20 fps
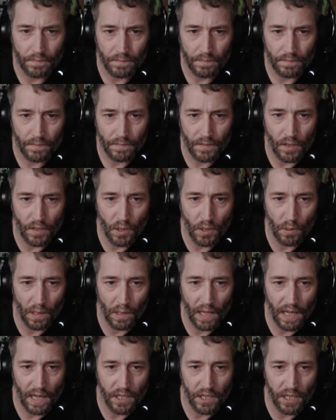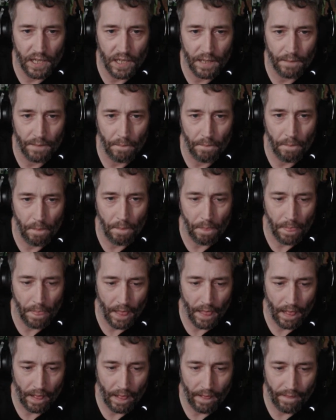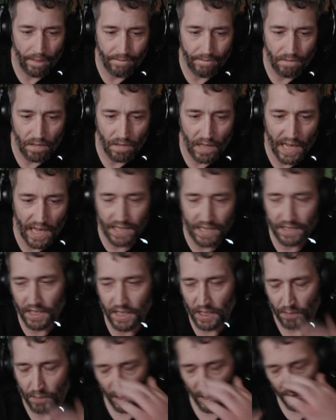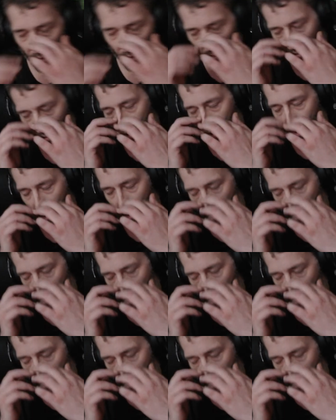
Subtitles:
The new aligned yeet. And this does bundles too,